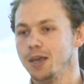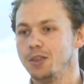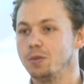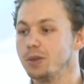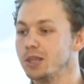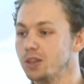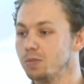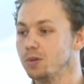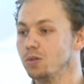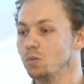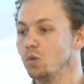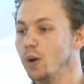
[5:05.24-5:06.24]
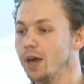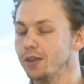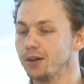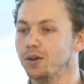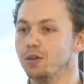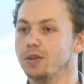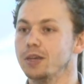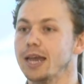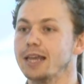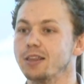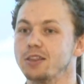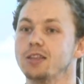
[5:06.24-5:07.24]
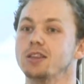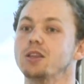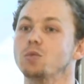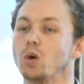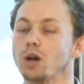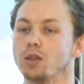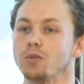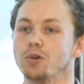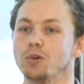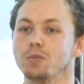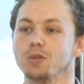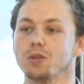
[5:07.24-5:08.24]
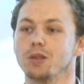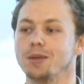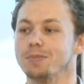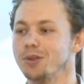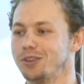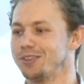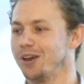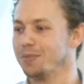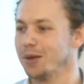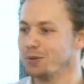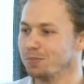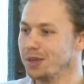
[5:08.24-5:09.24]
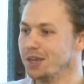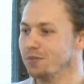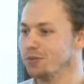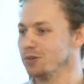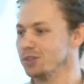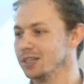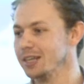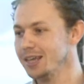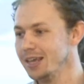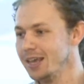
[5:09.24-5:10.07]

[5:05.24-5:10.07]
The participant will wear the clothing and sit in one of the rooms, and most of the time that was me, unfortunately.